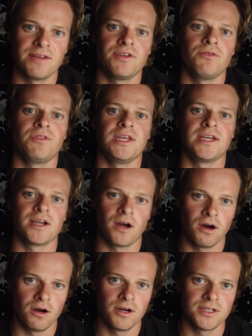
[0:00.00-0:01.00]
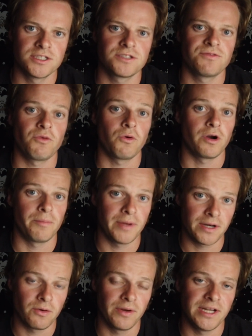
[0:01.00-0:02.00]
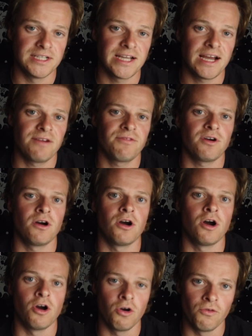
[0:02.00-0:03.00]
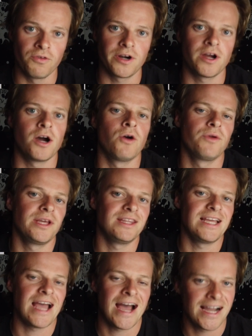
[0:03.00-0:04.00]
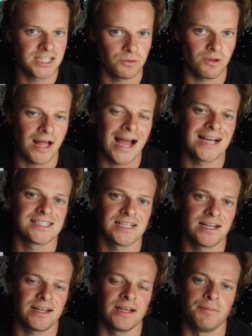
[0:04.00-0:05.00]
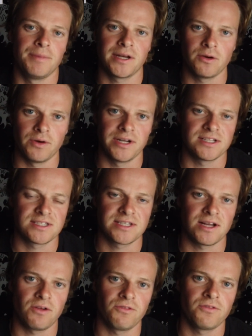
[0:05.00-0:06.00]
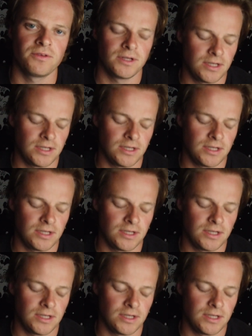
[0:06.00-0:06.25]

to give you the cons for a Bitcoin ETF over owning the actual asset in Bitcoin itself.